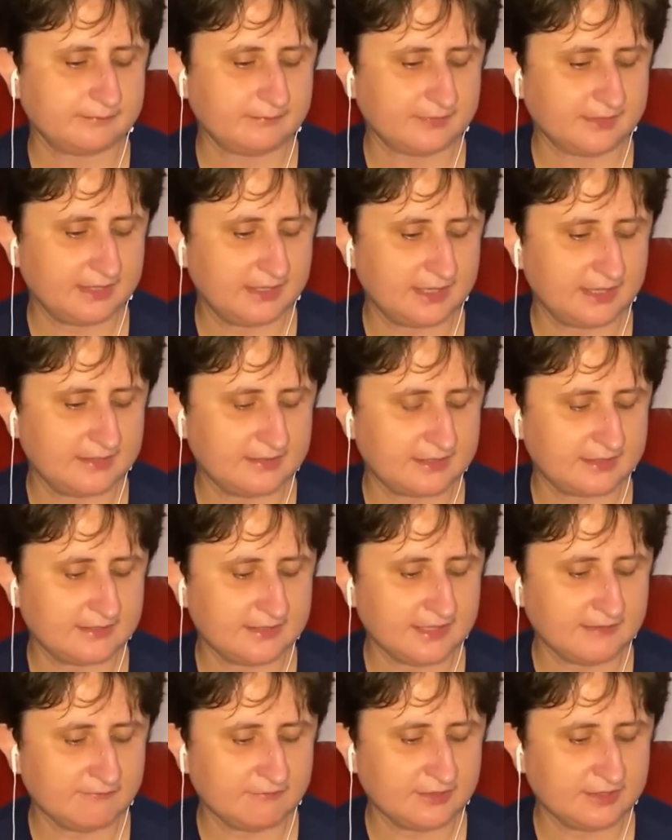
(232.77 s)
And
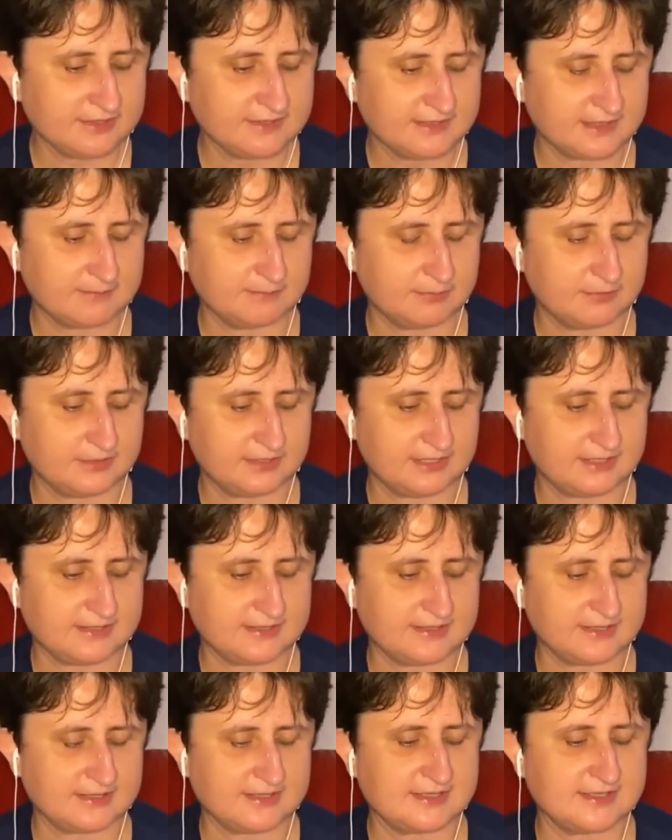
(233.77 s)
another example is
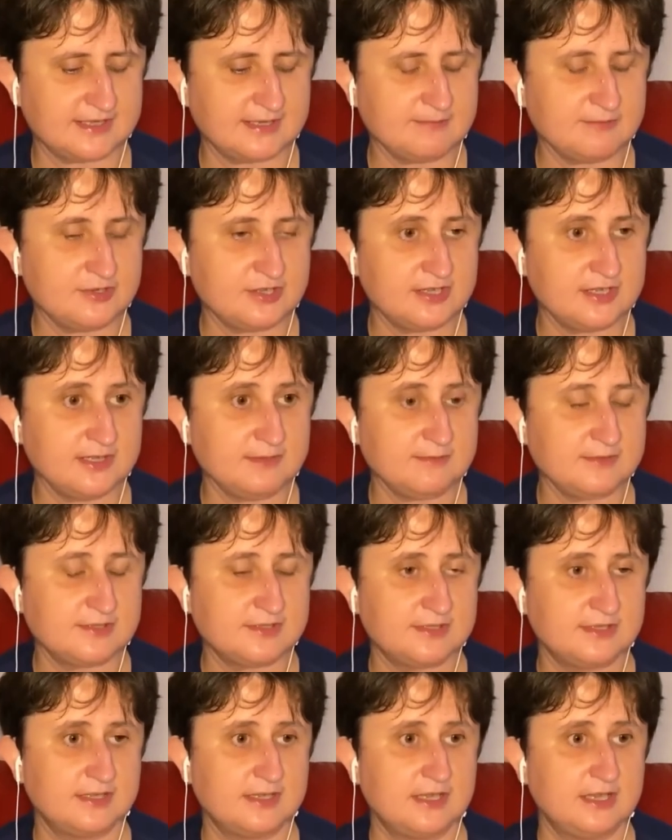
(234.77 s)
that
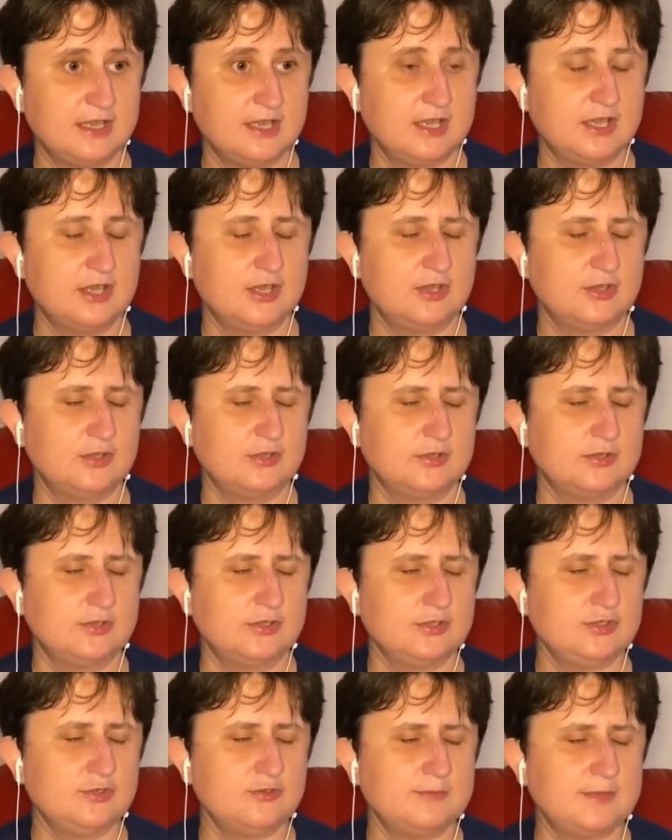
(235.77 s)
sometimes
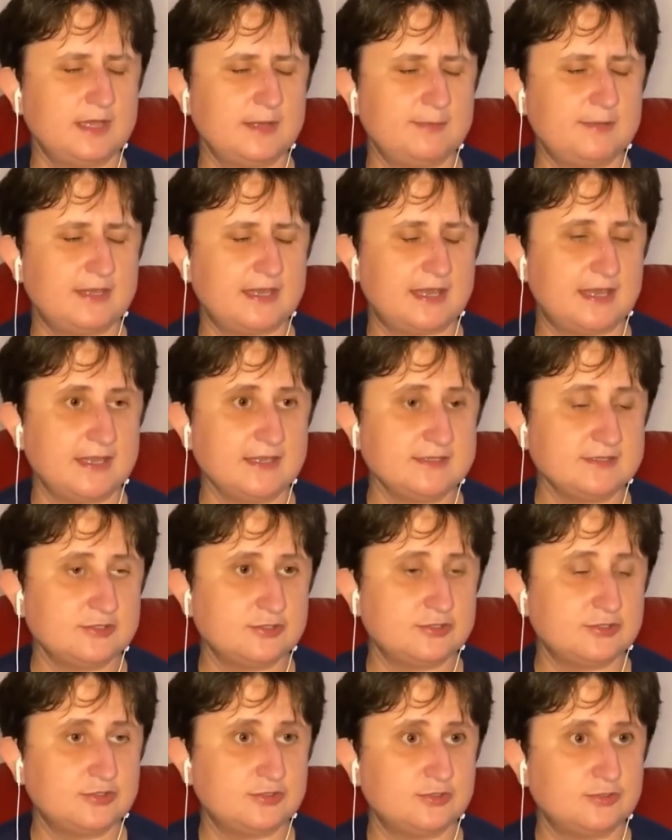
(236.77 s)
you may be
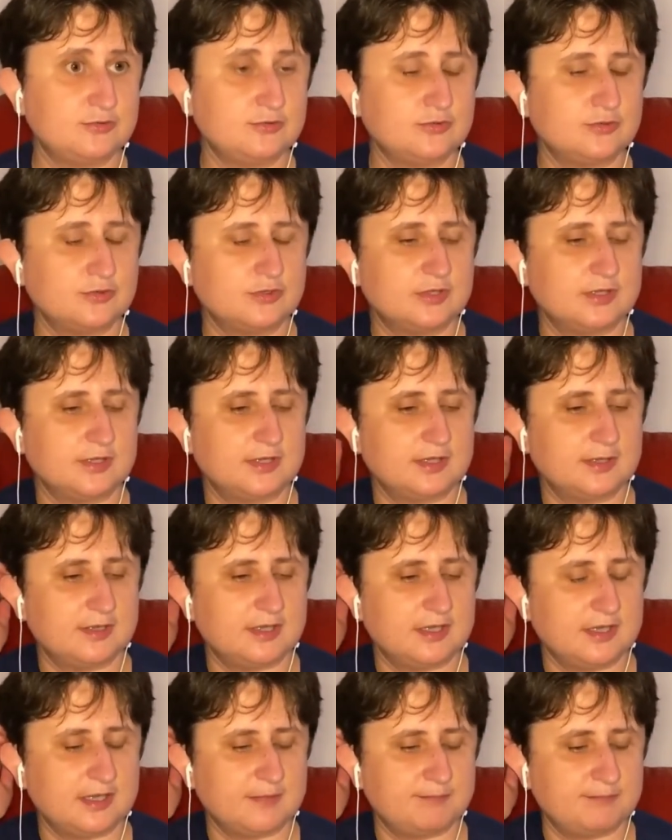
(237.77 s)
asked to
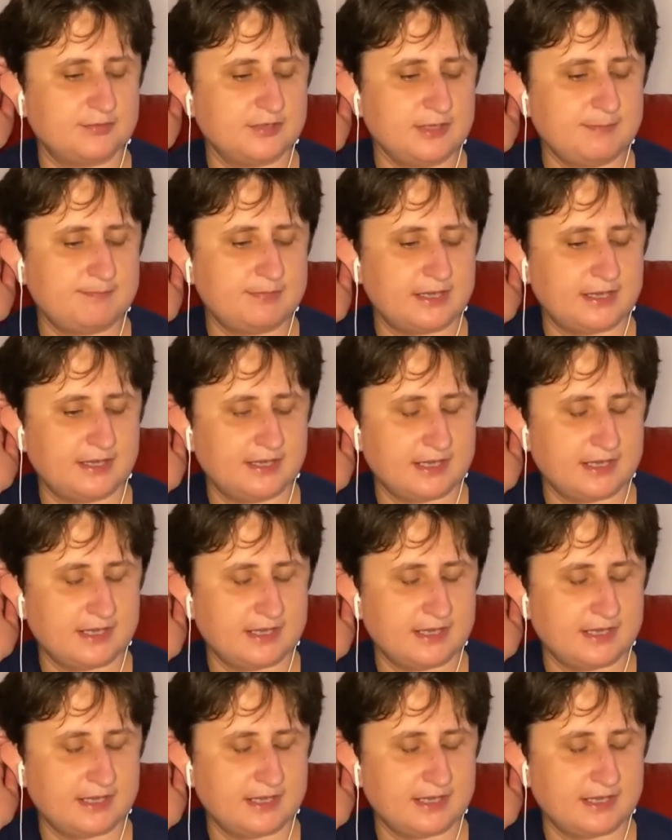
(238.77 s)
prepare a